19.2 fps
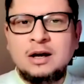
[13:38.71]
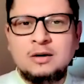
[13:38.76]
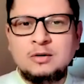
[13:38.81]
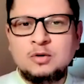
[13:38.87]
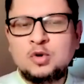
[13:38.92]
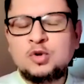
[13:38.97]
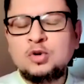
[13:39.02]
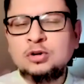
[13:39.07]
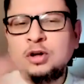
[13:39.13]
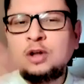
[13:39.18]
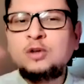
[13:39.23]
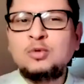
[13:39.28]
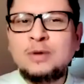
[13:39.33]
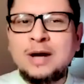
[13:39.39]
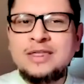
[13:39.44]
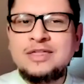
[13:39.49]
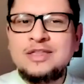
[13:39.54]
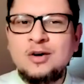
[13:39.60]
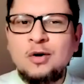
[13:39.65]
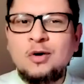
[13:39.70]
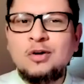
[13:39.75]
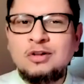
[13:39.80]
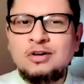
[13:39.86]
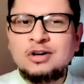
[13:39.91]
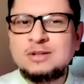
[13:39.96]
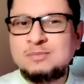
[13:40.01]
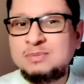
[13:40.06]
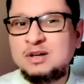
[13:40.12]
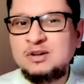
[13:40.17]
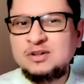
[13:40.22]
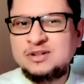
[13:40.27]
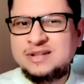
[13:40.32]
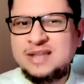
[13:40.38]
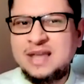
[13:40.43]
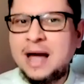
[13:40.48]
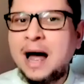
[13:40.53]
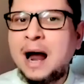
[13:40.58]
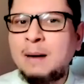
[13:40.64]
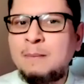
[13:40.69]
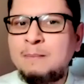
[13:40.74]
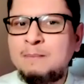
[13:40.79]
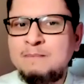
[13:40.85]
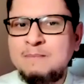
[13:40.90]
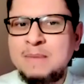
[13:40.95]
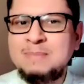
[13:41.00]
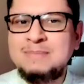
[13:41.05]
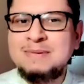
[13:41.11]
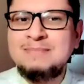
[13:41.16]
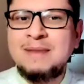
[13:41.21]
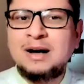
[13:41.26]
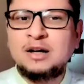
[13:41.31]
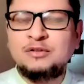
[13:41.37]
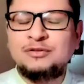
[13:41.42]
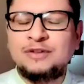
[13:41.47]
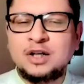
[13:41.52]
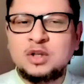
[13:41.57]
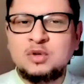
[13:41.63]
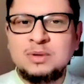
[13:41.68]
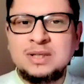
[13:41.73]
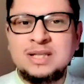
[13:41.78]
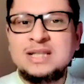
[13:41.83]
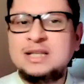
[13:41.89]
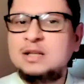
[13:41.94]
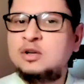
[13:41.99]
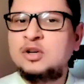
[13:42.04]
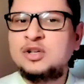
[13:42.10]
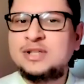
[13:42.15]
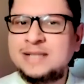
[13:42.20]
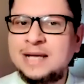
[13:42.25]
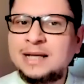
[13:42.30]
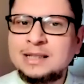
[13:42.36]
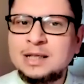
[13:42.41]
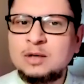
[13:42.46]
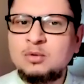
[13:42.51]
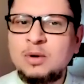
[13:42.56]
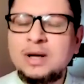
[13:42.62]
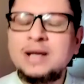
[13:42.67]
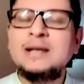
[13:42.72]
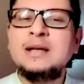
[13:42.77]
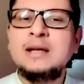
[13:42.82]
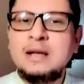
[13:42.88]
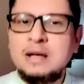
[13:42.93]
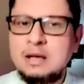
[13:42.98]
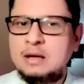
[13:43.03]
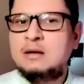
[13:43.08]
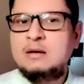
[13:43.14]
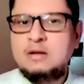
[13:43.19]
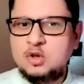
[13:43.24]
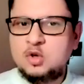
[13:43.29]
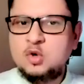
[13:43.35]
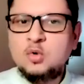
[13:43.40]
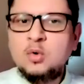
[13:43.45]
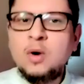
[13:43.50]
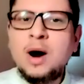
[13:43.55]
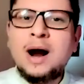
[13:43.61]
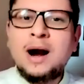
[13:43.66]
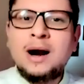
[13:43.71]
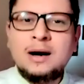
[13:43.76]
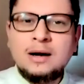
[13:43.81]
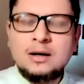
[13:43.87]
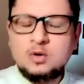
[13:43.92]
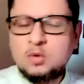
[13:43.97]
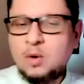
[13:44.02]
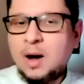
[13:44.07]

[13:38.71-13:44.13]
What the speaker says: You should not look at the others because they are maybe manufacturing it in a certain way. You are